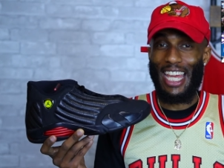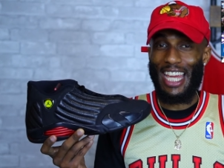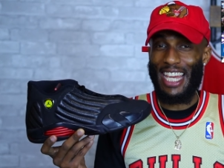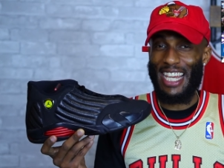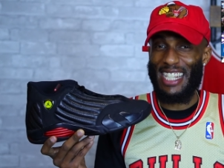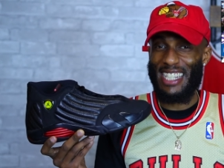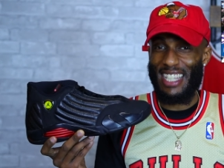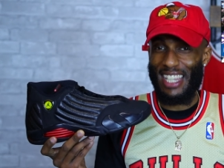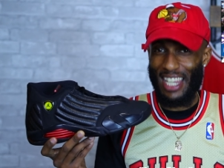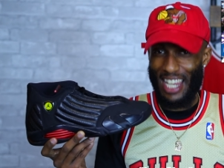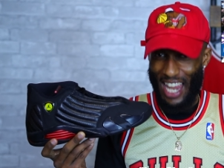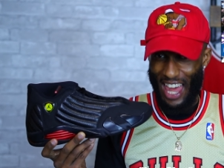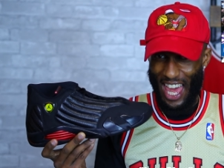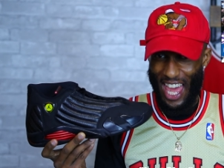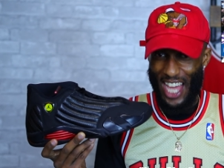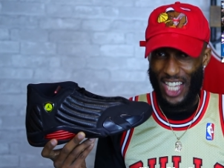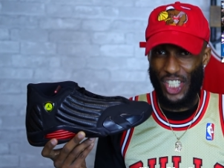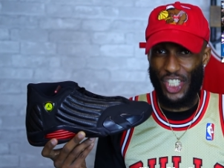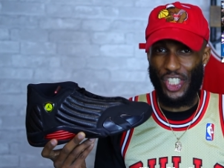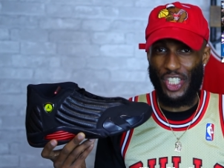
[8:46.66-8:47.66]
his
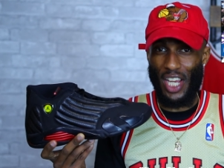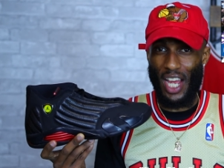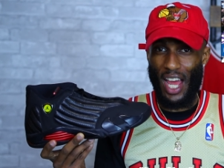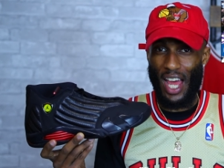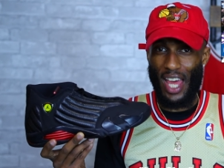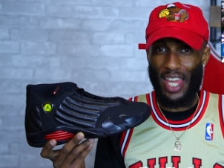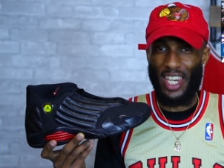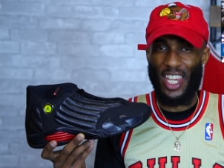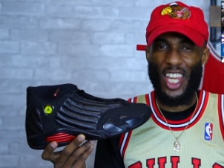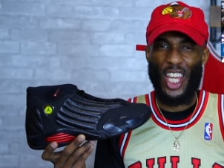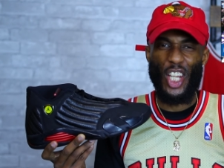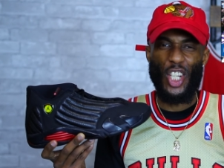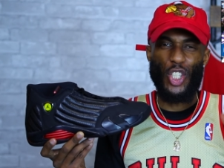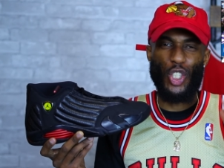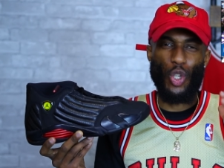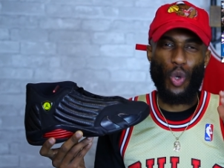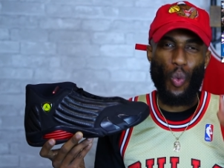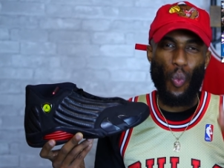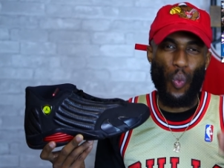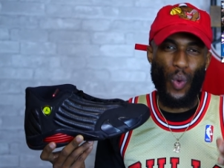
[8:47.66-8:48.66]
last shot
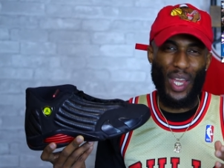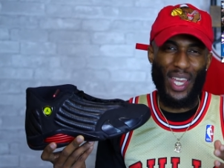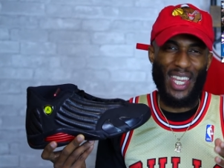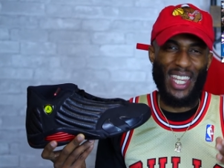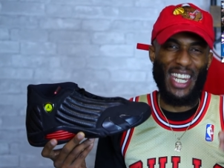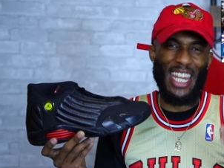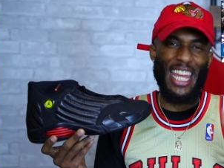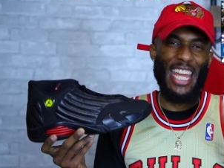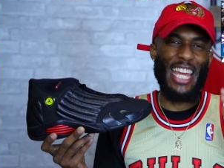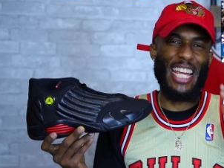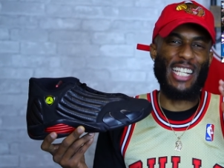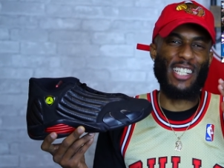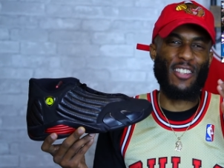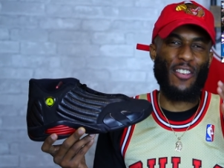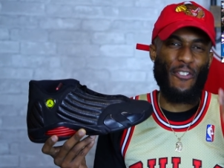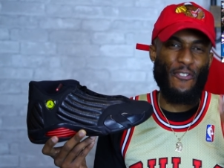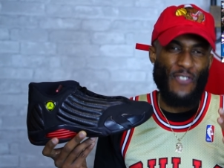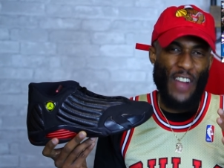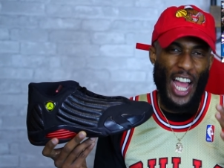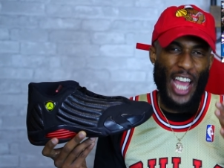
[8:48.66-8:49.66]
to win his
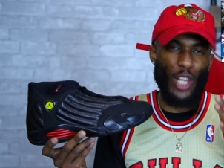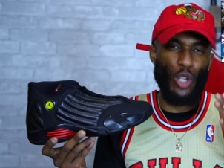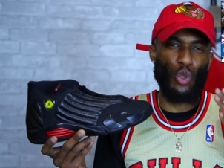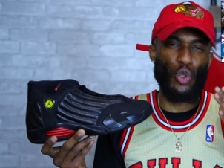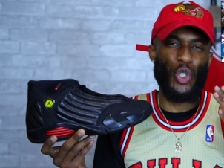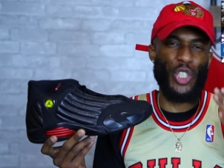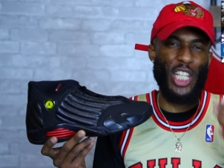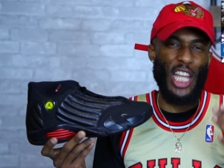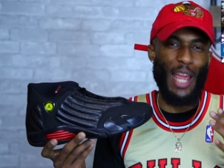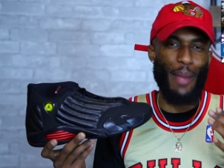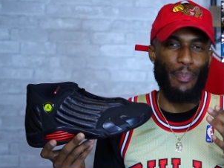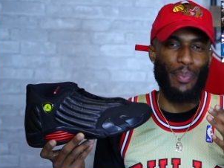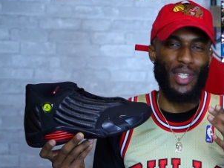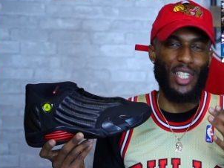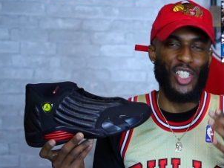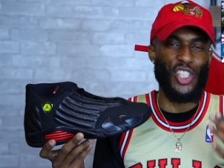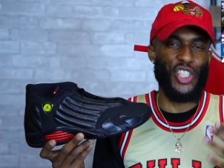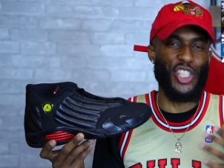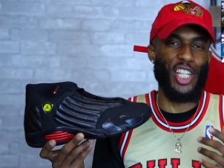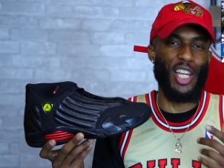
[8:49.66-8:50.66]
final
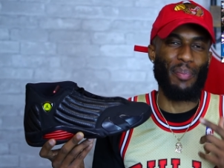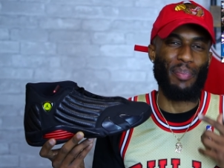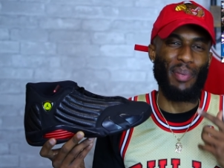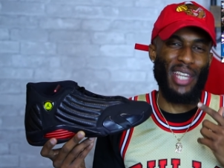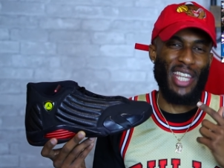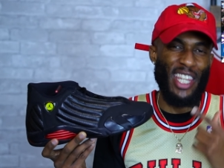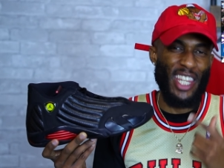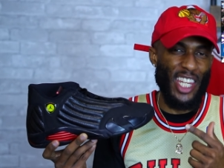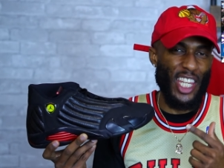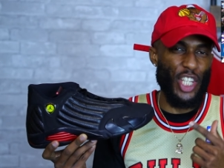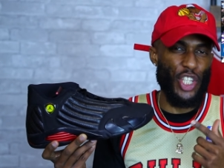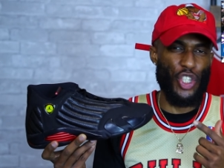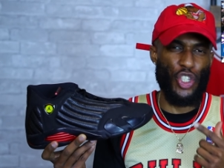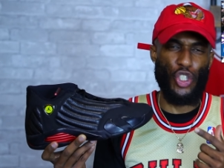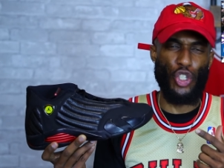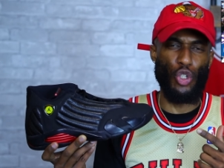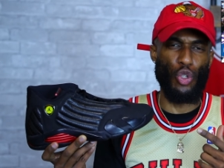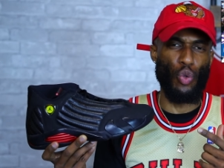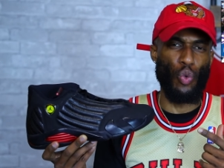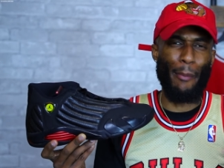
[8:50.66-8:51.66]
championship in this
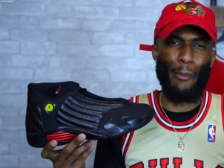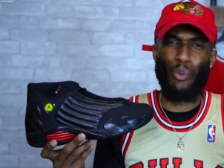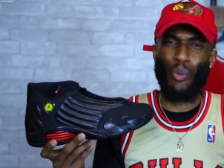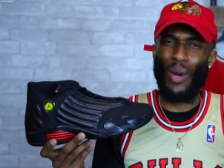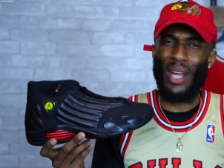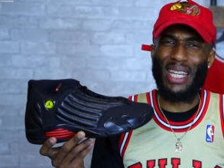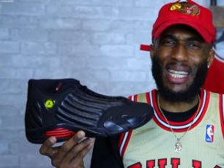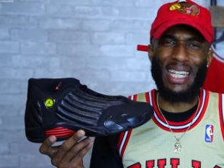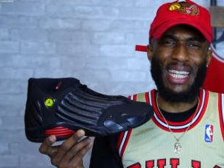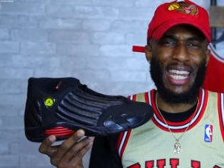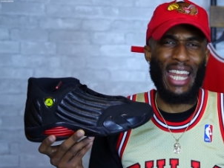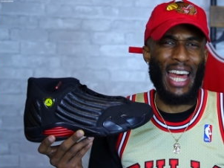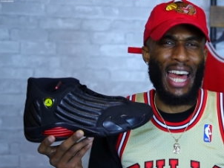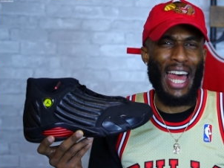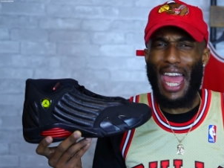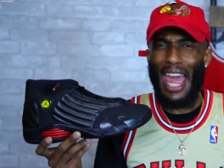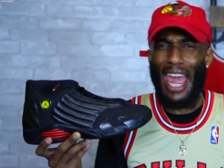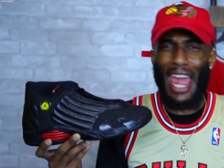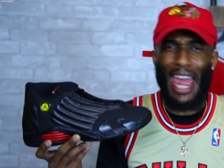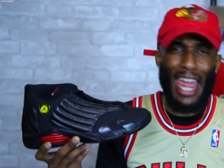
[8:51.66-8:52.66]
shoe, breaking the
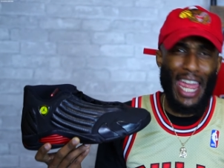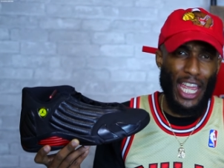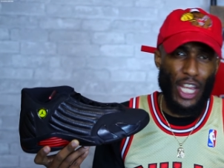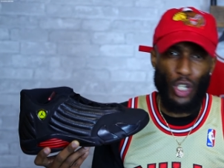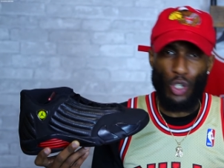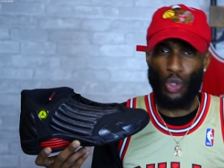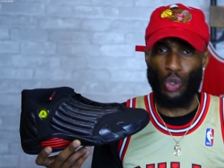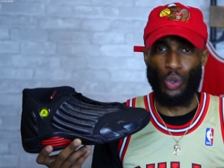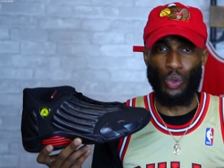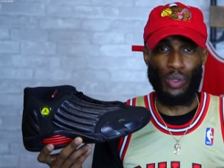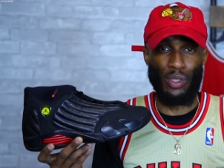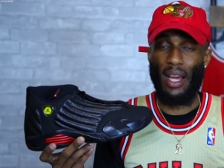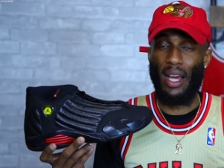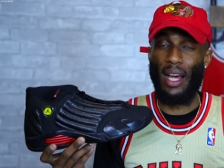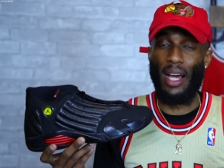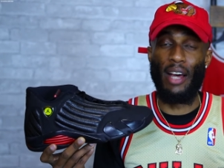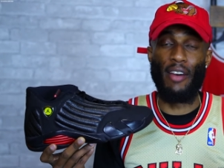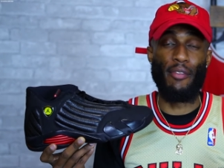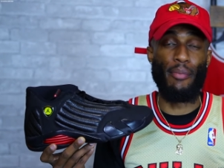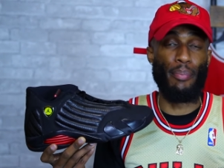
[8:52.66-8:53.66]
ankles
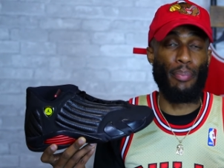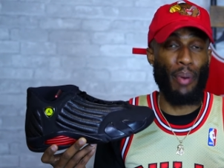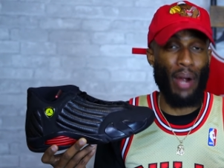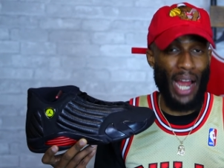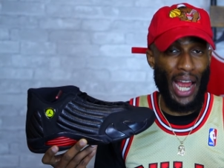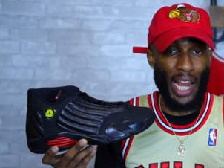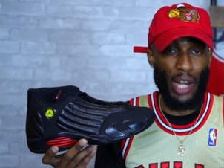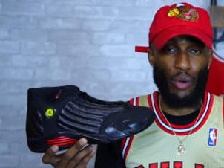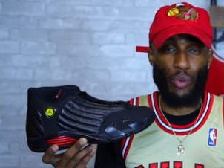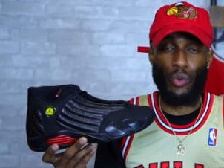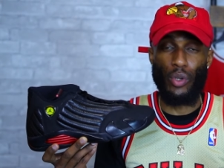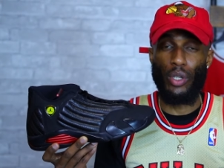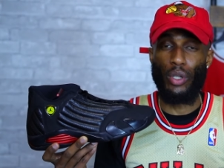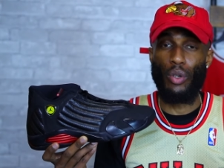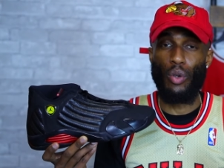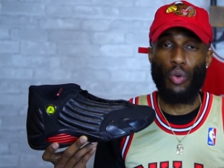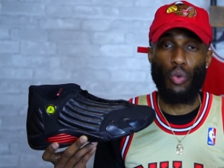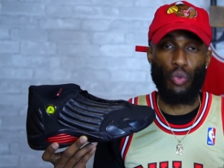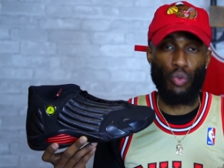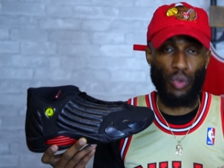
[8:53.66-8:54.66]
of Bryon
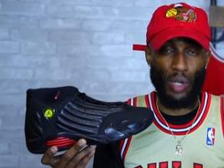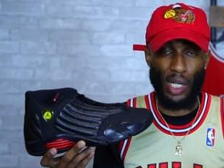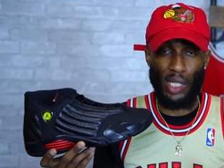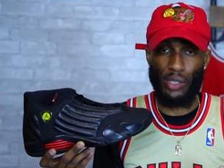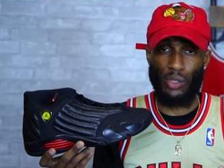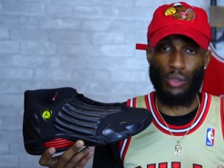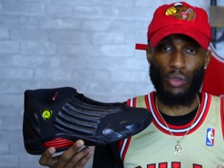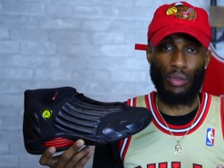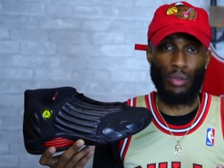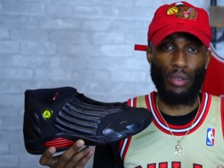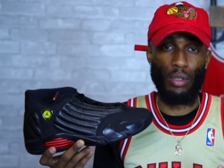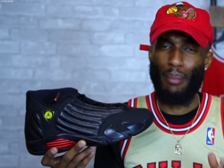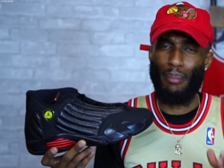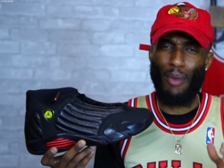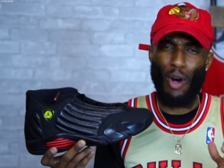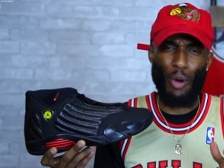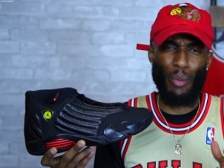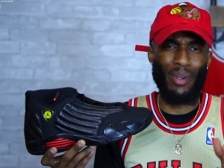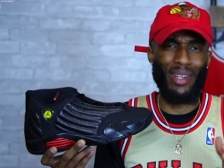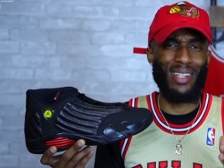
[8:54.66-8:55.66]
Russell.
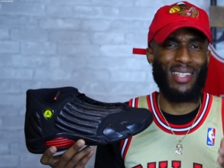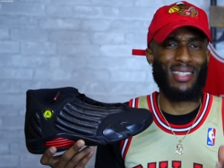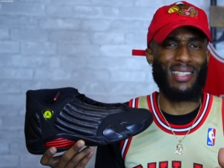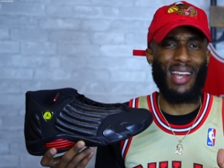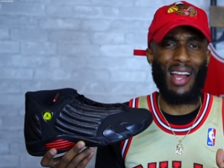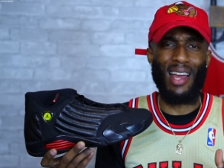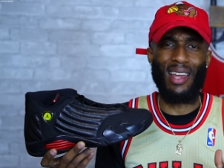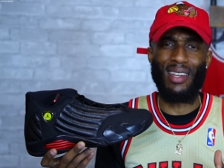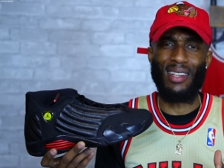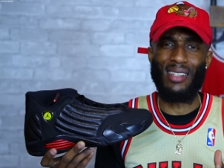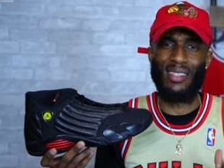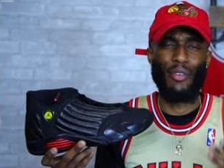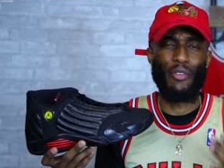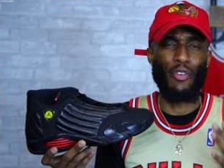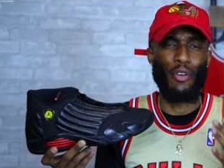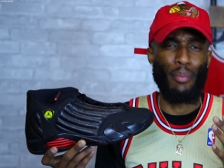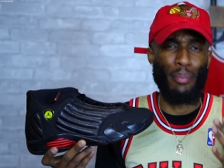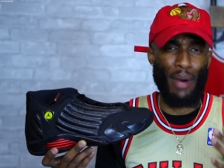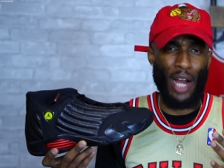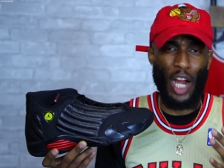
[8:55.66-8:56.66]
Moment of silence
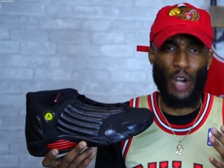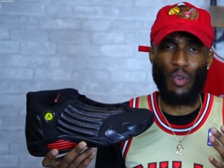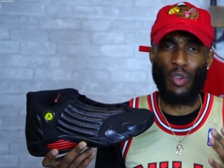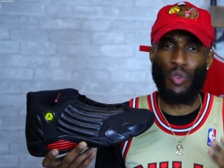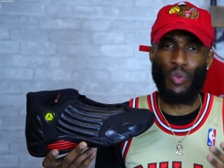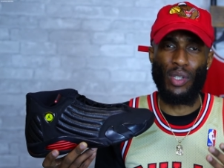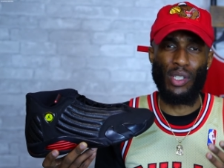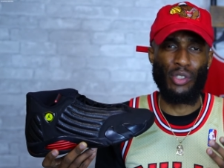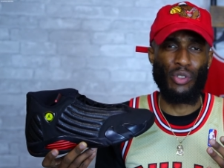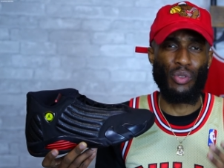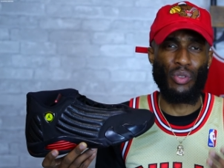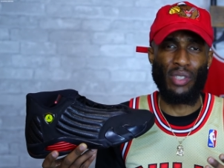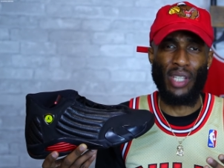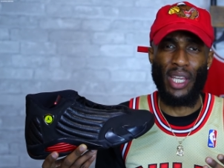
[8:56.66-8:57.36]
for Bryon Russell's